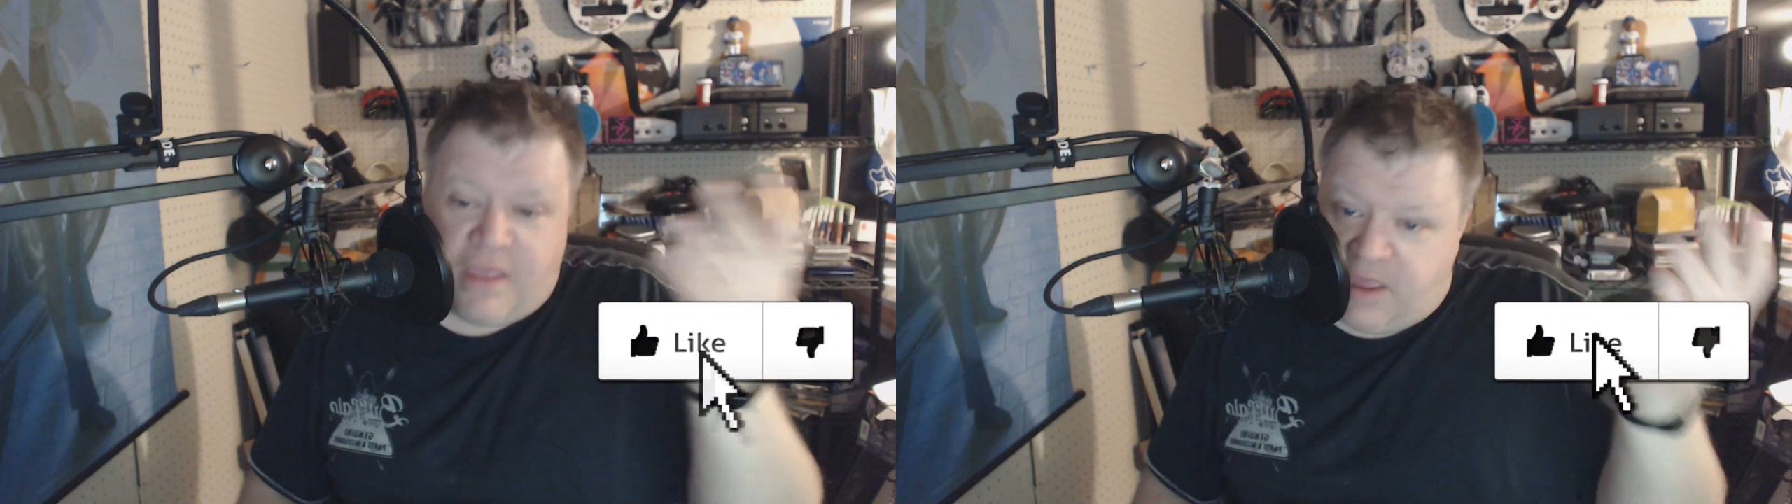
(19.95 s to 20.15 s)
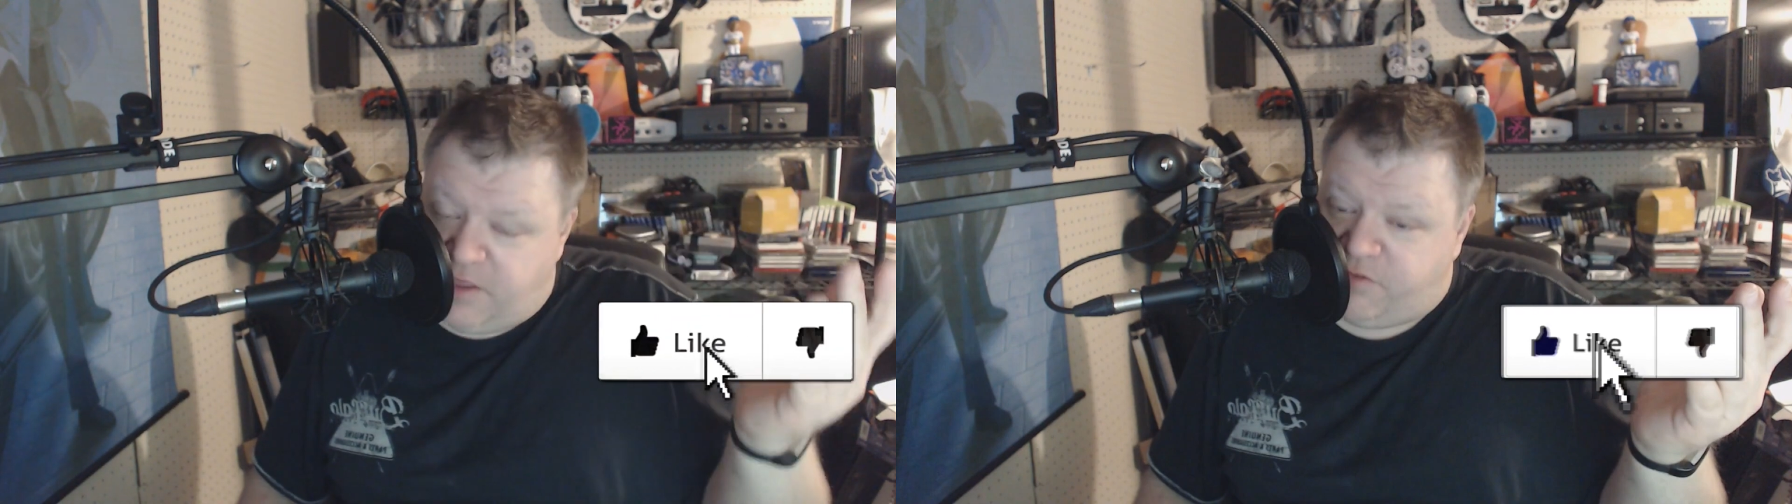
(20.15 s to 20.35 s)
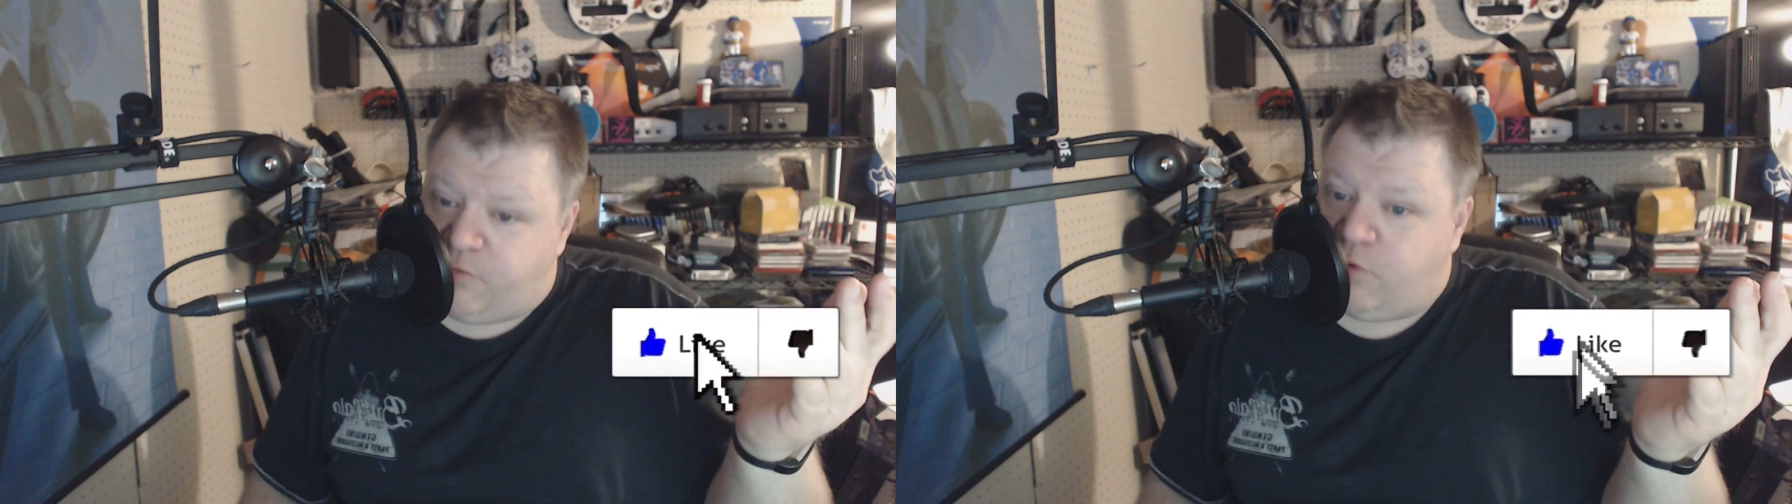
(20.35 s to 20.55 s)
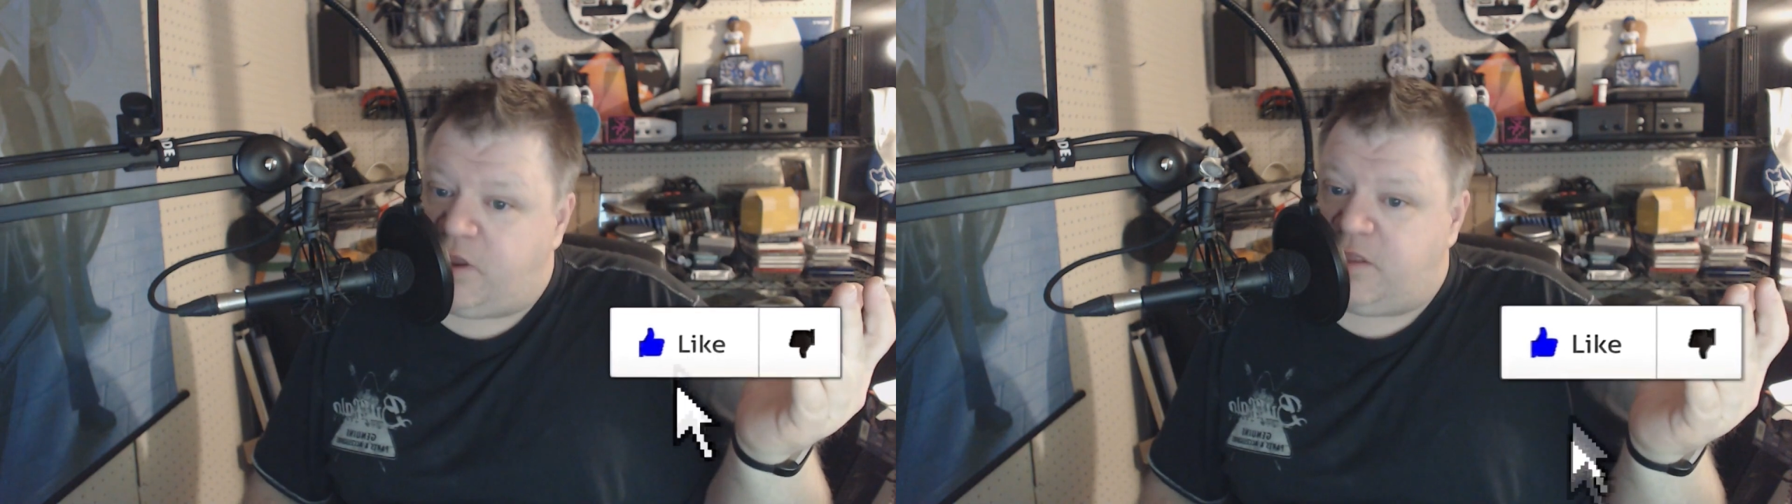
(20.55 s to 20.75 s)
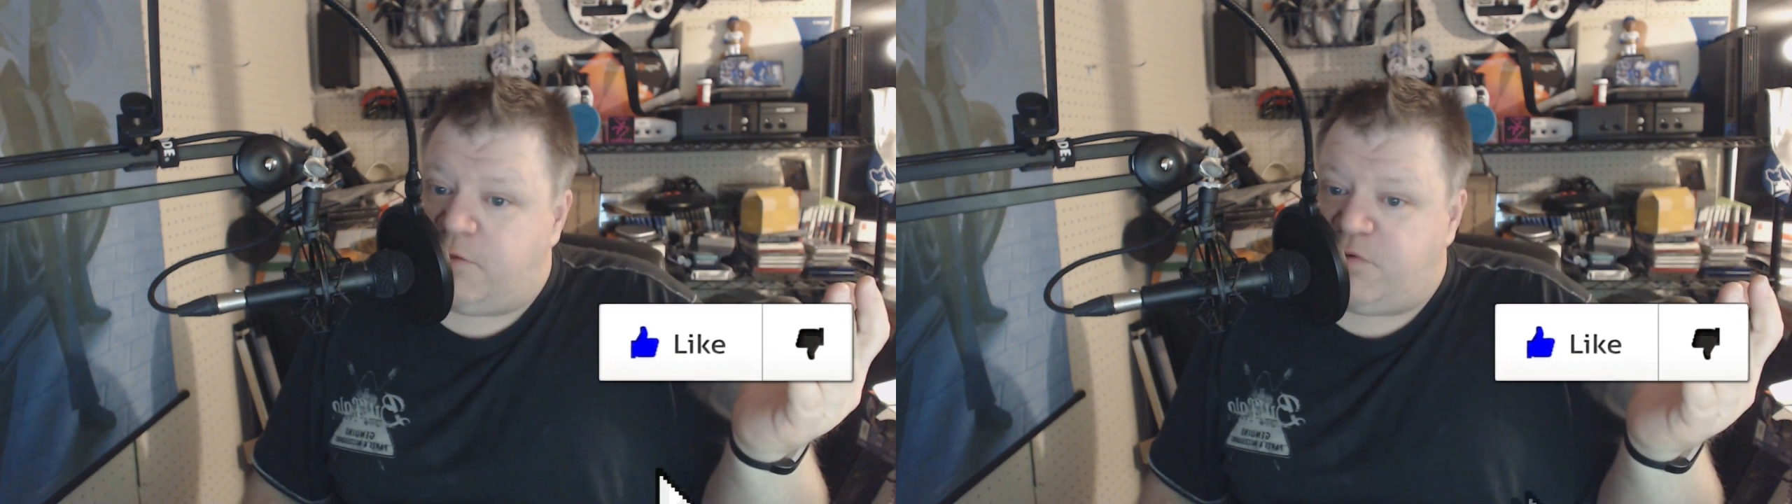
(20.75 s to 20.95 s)
It's
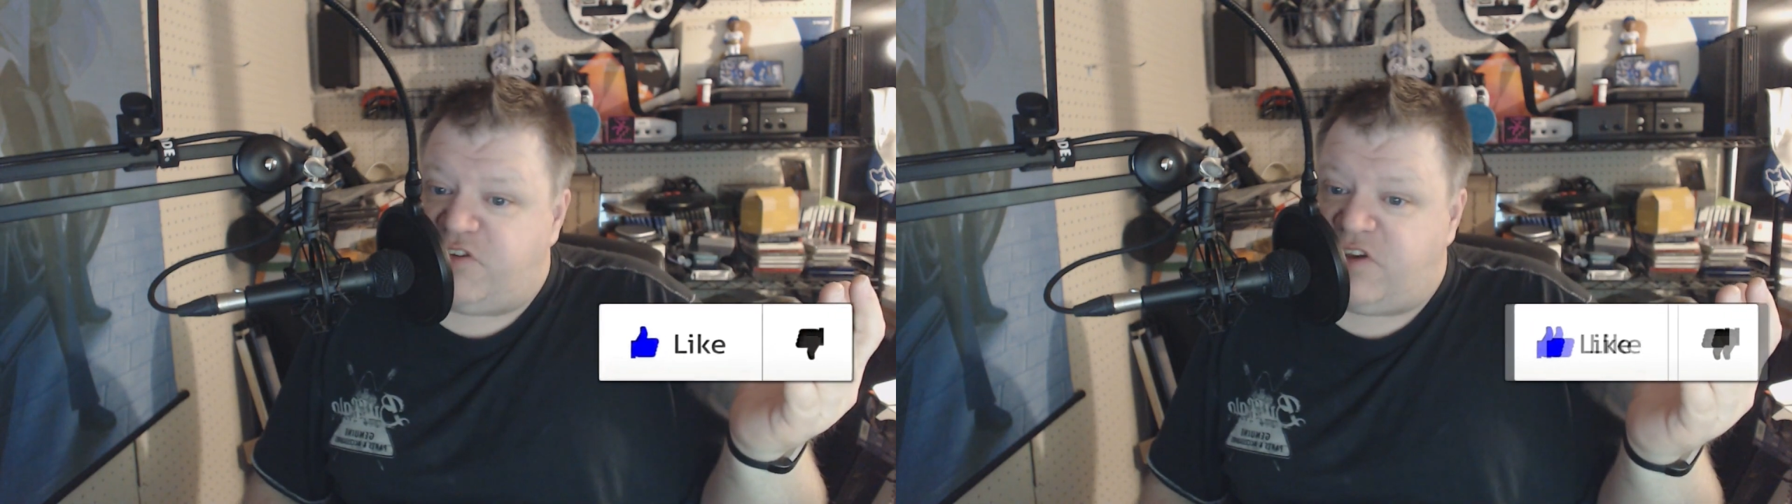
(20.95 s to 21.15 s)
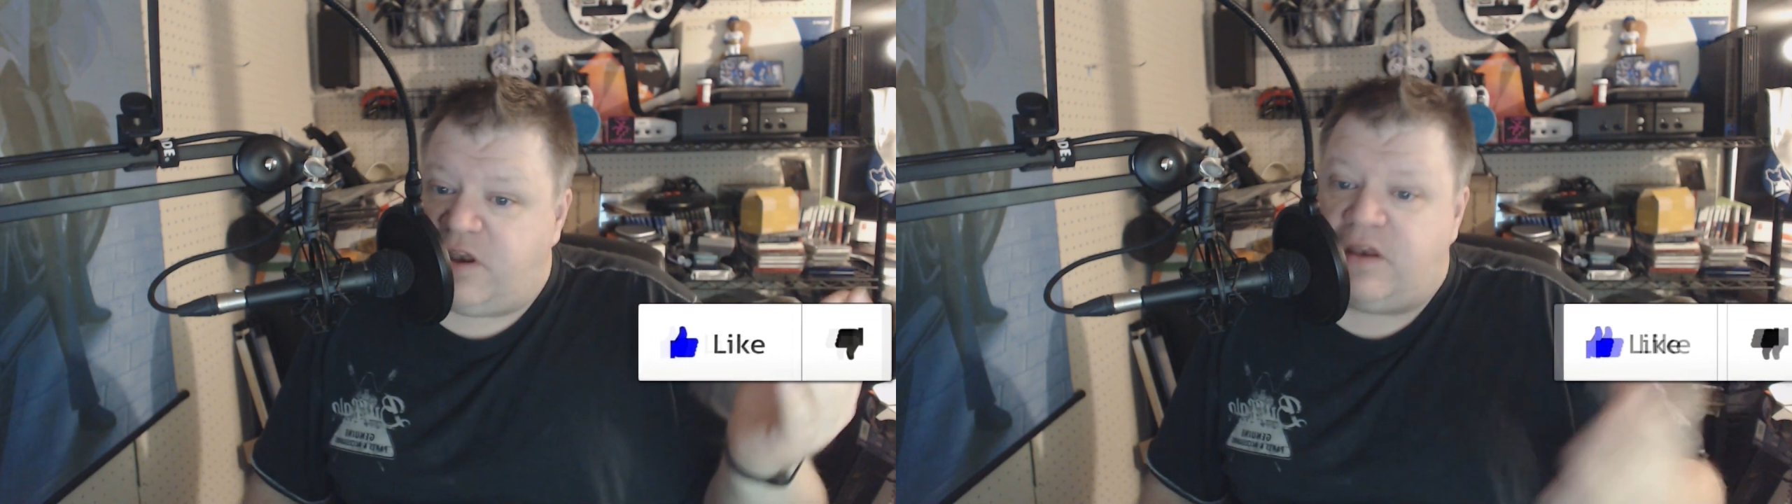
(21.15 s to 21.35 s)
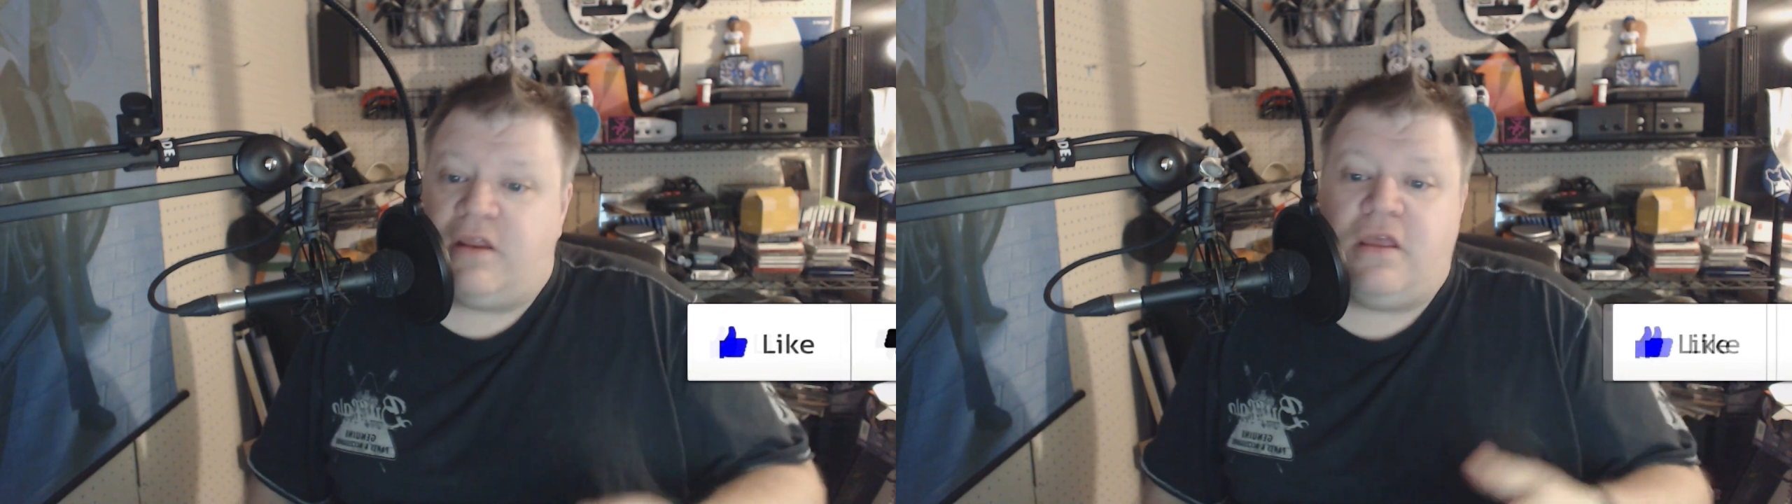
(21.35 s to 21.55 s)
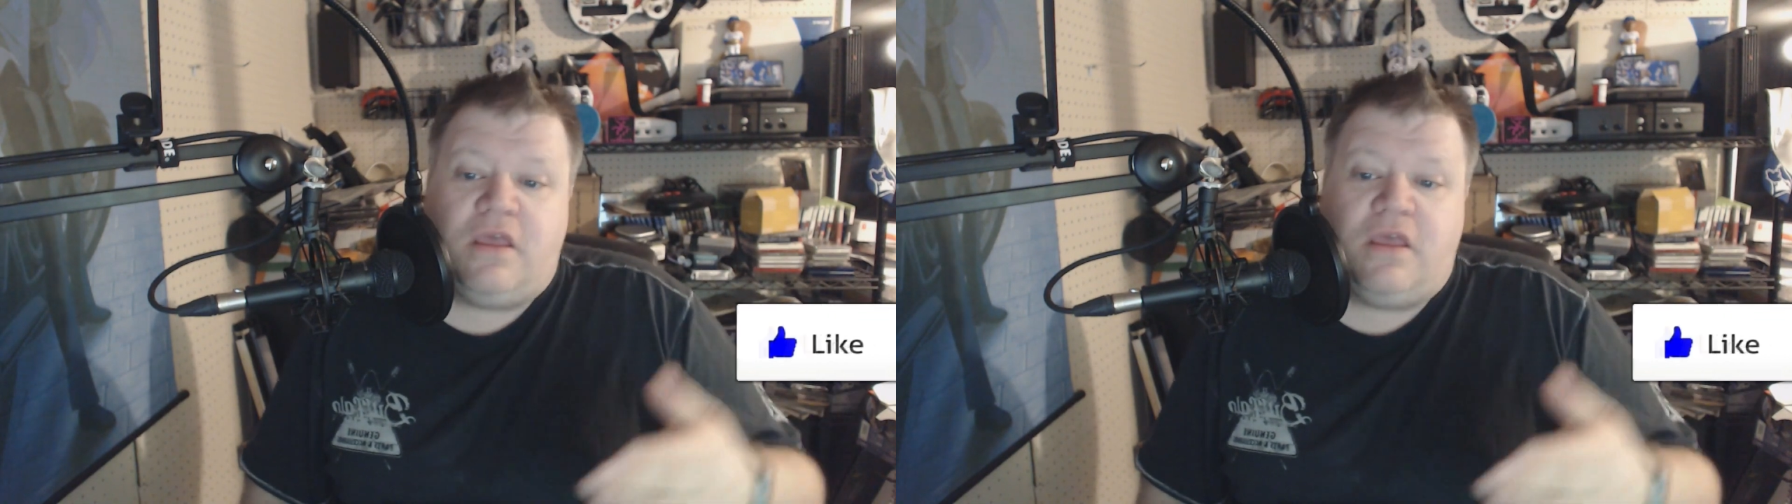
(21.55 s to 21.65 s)
greatly appreciated.